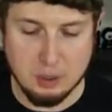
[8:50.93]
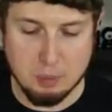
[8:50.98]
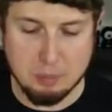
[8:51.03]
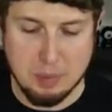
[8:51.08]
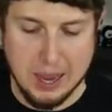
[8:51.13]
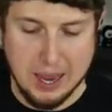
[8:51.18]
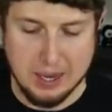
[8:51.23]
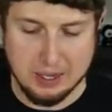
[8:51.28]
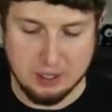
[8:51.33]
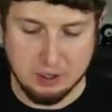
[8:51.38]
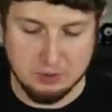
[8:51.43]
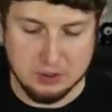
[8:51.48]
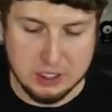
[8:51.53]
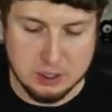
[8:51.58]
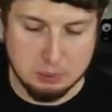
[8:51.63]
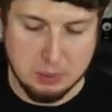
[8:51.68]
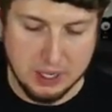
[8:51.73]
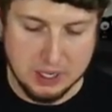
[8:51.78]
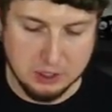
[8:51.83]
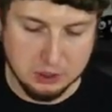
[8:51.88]
the back of
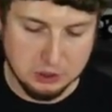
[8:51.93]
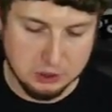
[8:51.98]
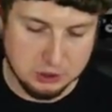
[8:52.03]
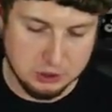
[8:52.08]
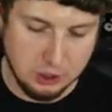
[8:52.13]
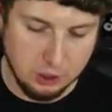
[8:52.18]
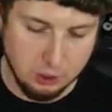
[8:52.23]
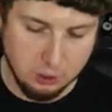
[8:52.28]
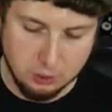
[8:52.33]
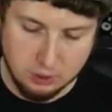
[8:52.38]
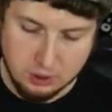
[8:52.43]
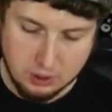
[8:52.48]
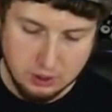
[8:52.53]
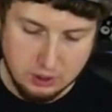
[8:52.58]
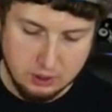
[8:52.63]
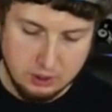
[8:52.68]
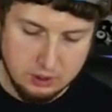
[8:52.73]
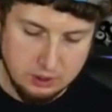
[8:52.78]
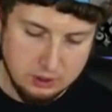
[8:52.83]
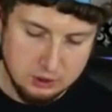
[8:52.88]
these pages. So
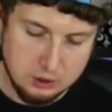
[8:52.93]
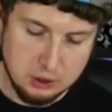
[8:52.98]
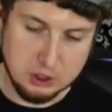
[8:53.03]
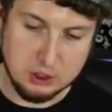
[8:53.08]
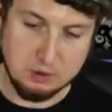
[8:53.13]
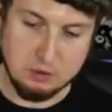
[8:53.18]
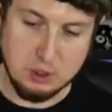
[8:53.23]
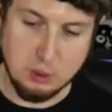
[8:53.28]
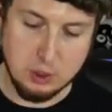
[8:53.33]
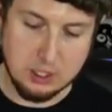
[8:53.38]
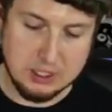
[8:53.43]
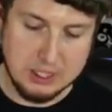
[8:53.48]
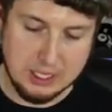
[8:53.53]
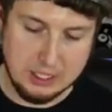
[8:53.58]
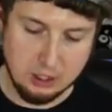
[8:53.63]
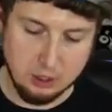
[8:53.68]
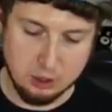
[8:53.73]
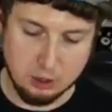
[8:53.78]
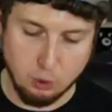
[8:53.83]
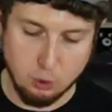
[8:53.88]
just if you want to
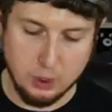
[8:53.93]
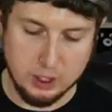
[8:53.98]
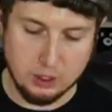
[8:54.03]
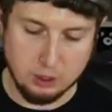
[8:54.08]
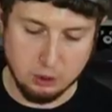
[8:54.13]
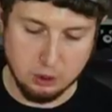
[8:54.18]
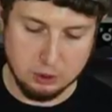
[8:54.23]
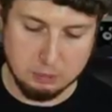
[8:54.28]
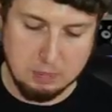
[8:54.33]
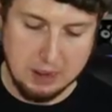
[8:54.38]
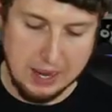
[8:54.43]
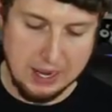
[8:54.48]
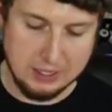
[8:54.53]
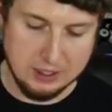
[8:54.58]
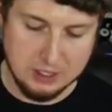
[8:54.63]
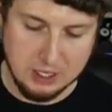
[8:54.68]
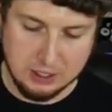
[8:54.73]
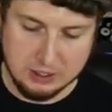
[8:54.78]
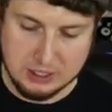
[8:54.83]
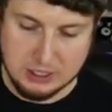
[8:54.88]
take a quick look
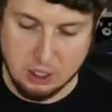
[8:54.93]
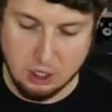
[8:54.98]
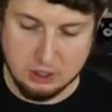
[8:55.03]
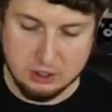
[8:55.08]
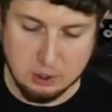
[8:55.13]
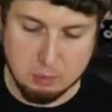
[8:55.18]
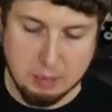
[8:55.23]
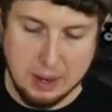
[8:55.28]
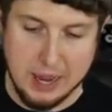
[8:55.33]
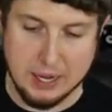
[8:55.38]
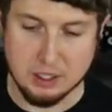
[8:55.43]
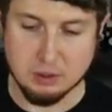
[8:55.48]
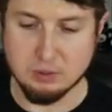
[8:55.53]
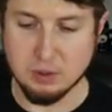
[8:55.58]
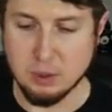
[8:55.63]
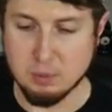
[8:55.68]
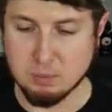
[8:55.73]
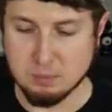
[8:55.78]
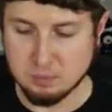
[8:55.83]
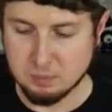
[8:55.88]
back, nothing on the back of
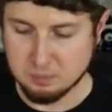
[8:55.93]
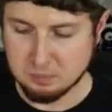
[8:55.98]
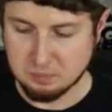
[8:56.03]
them.